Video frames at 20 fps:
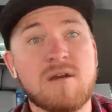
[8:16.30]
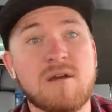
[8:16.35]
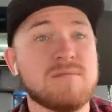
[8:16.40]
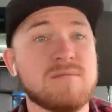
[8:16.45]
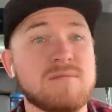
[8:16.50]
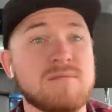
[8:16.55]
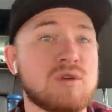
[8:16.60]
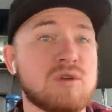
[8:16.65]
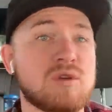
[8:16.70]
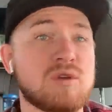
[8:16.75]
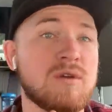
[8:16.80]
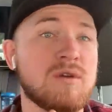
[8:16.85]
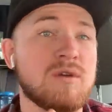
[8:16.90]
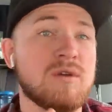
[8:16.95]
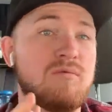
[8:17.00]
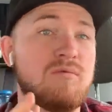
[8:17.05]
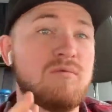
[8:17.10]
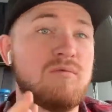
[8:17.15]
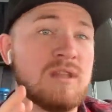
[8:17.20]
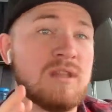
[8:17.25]
So we
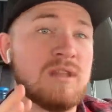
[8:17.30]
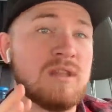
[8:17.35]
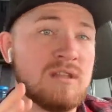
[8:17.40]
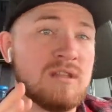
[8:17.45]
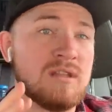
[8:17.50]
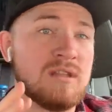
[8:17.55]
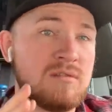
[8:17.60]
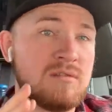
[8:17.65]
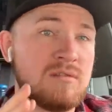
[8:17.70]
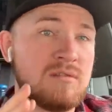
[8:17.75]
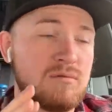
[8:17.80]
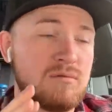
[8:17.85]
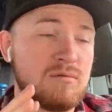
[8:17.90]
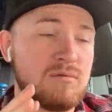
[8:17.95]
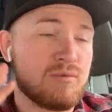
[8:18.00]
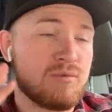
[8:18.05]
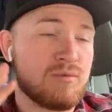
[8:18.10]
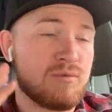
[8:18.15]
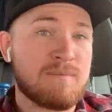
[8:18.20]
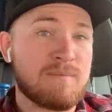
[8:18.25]
need to
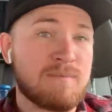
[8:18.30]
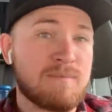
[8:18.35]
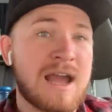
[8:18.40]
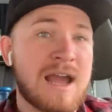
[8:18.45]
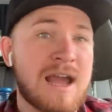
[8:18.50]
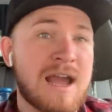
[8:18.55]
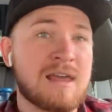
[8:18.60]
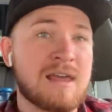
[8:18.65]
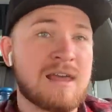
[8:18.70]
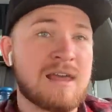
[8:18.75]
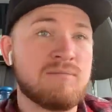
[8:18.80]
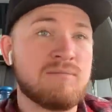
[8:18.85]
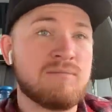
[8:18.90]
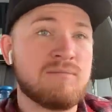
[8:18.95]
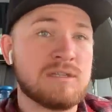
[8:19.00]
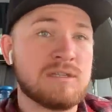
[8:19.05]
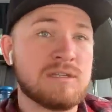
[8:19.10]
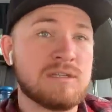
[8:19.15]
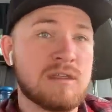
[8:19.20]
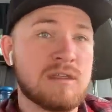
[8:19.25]
bring back that
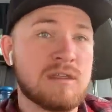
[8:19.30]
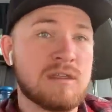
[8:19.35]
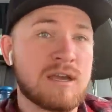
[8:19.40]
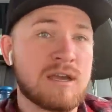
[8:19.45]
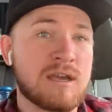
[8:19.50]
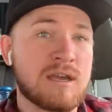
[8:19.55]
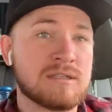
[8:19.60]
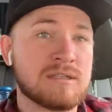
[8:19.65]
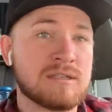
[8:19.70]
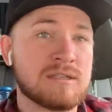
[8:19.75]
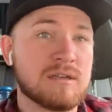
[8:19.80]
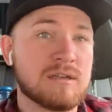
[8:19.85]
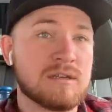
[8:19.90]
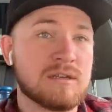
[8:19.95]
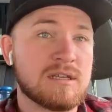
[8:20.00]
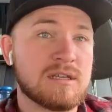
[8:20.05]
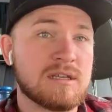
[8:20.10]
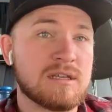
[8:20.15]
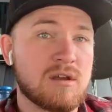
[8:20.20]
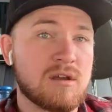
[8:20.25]
piece, I think, as
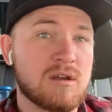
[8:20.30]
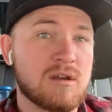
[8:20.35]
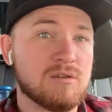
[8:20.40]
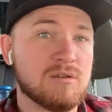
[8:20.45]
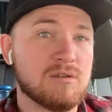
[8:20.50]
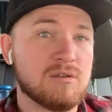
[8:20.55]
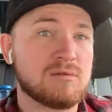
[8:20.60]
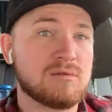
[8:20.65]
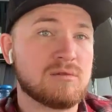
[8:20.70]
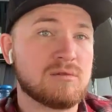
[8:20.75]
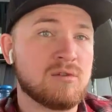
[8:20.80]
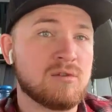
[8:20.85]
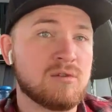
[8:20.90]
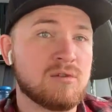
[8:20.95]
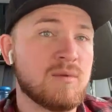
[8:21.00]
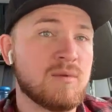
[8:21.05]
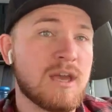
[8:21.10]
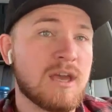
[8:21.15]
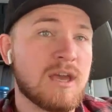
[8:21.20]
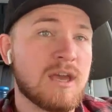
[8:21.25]
a culture a little
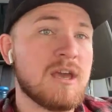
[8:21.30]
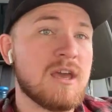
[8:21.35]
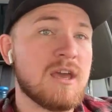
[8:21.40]
bit.